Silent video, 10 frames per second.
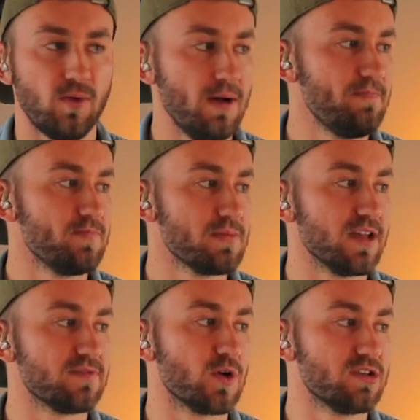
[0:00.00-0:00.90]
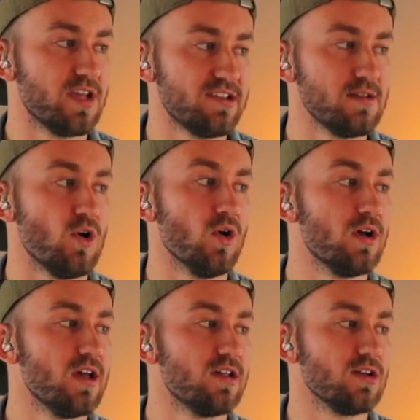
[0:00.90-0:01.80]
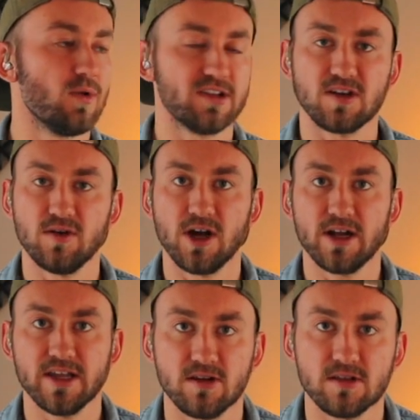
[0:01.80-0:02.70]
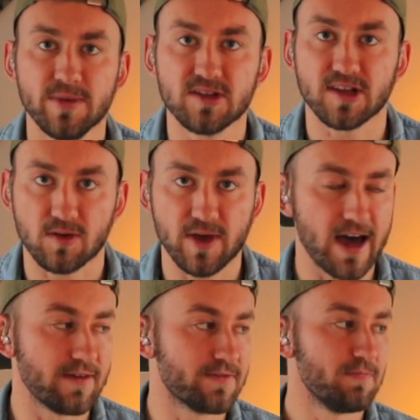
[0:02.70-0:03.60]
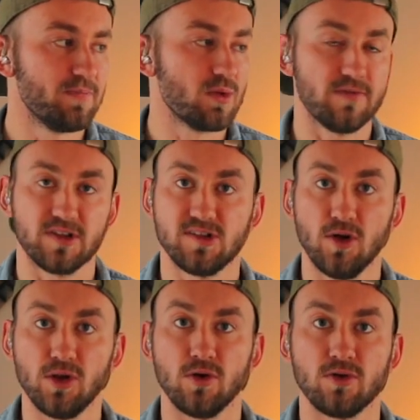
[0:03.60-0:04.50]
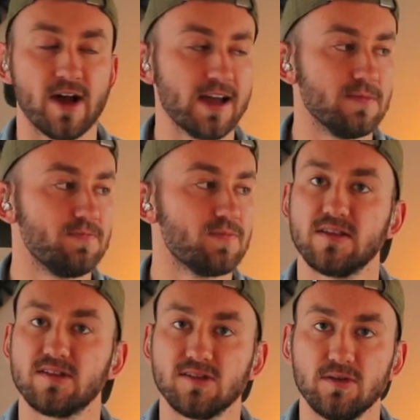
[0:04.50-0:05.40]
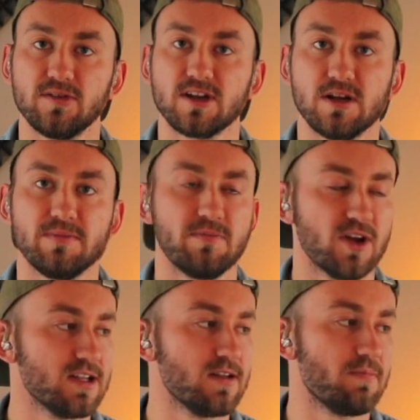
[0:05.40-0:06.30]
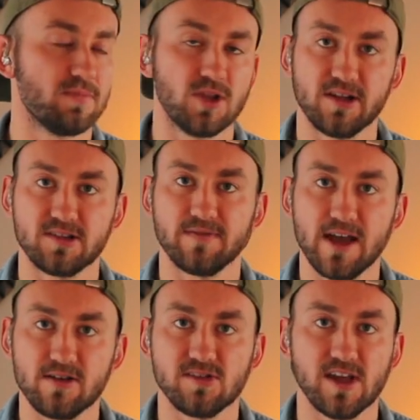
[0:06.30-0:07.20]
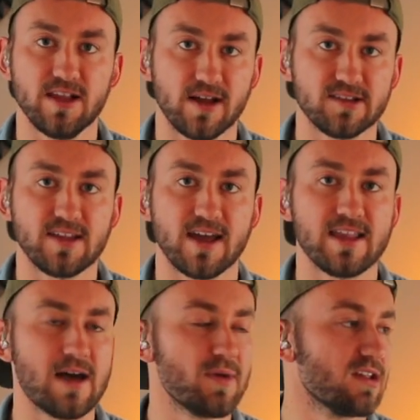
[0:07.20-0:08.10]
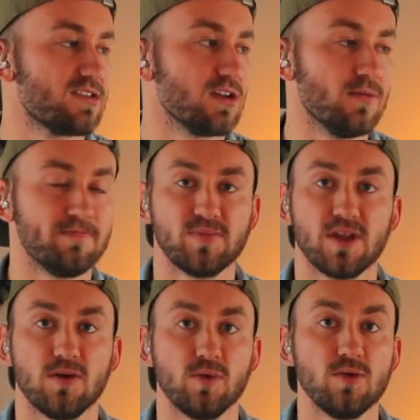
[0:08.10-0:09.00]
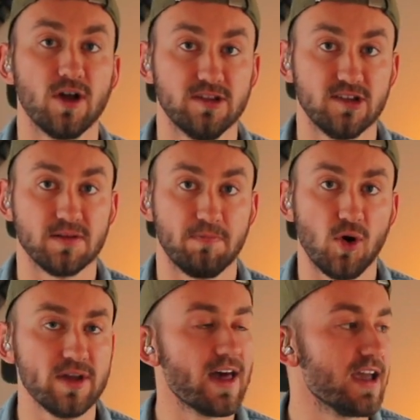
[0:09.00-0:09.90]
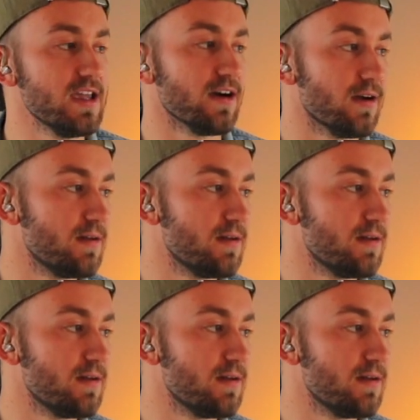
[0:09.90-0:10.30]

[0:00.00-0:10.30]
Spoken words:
one, but it's Fortissimo. So what's going on here in the music? We have a solo, right? The solo is going to be bringing up lots of energy, lots of dynamics, so we want to support that here.